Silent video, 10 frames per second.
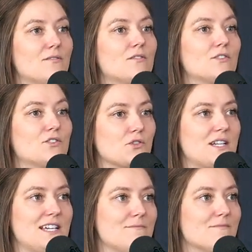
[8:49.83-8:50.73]
the
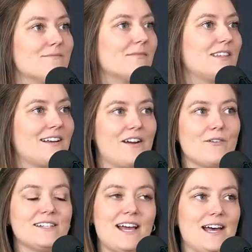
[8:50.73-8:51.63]
dream that I
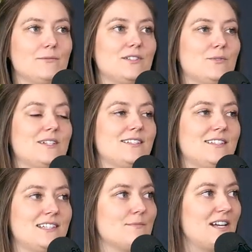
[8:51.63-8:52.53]
always had, which was
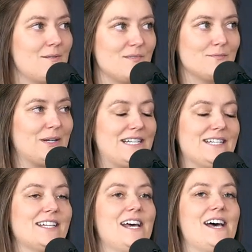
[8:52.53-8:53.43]
to see my name in
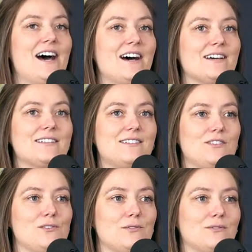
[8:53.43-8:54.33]
print,
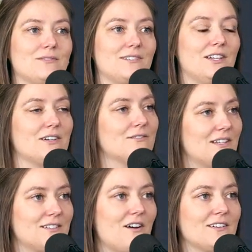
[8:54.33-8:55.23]
to,
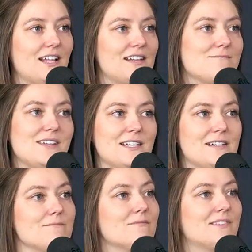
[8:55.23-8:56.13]
this online
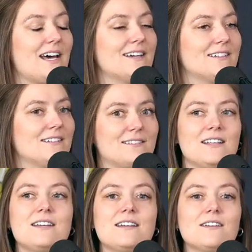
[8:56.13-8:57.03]
medium that is
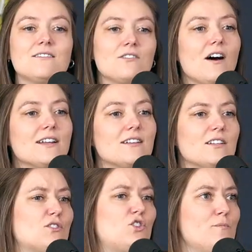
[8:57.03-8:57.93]
not
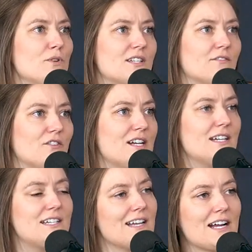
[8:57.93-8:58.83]
super different.
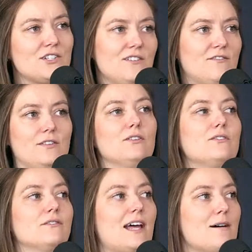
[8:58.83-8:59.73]
It didn't actually
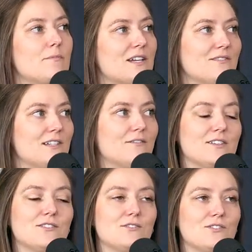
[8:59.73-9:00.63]
feel that big of a
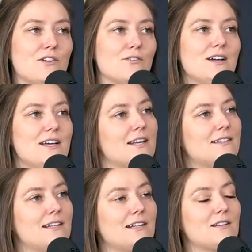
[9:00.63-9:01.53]
difference. There's no
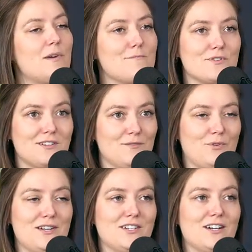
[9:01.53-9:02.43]
sending the paper to the
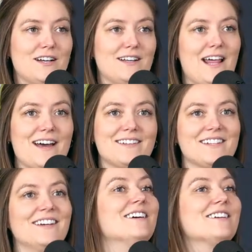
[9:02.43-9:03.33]
printer and that
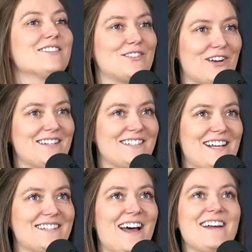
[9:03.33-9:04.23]
stress and
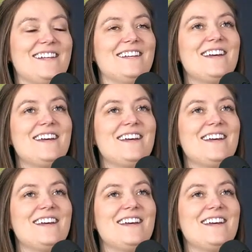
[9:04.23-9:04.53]
anxiety.